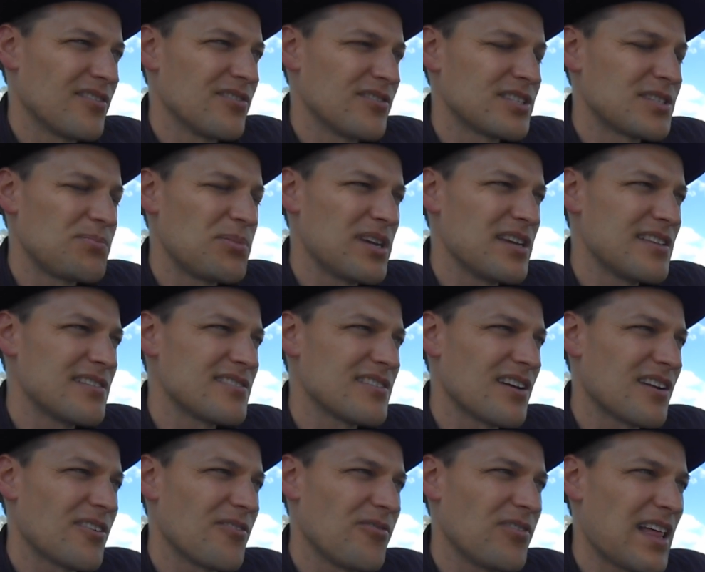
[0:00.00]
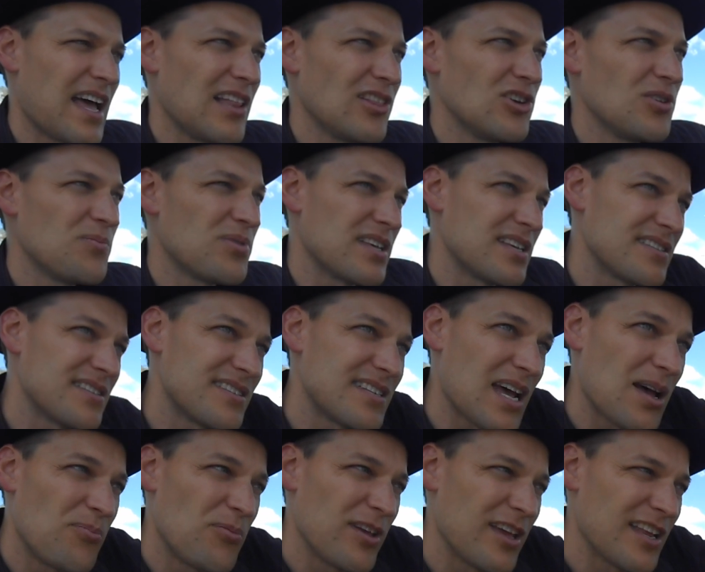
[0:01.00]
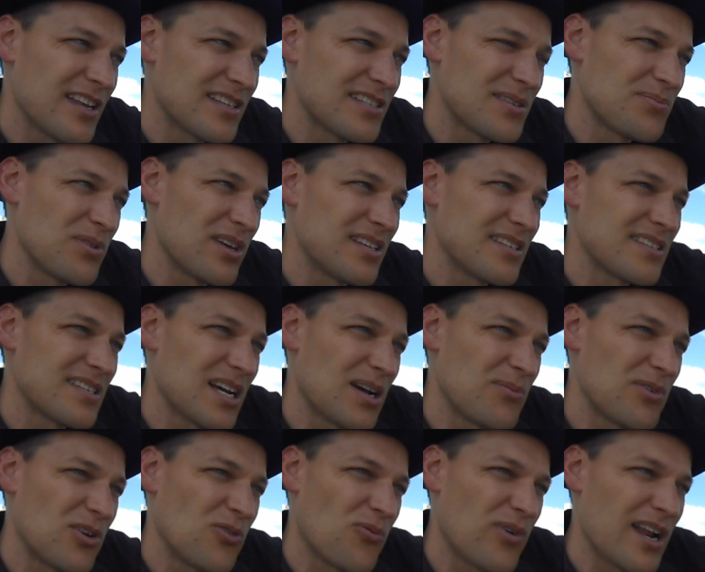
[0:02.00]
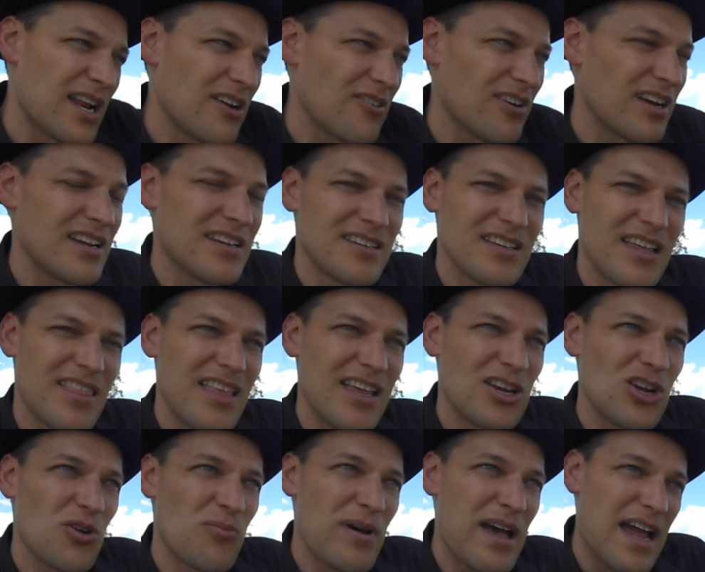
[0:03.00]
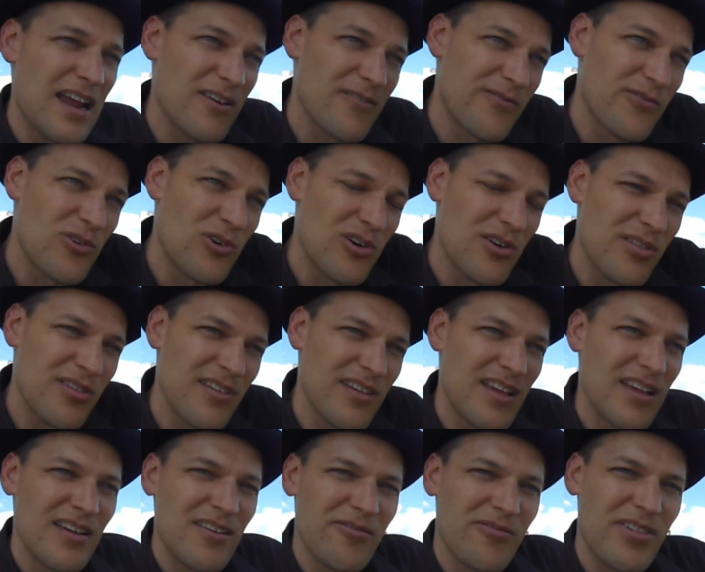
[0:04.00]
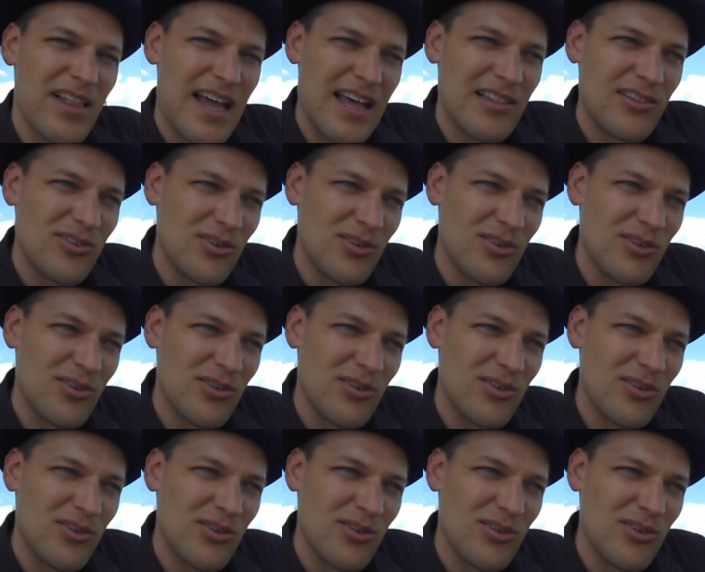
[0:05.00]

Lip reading: spins on a flat loop and then step in and spin some in a wedding ring and then go back and forth, flat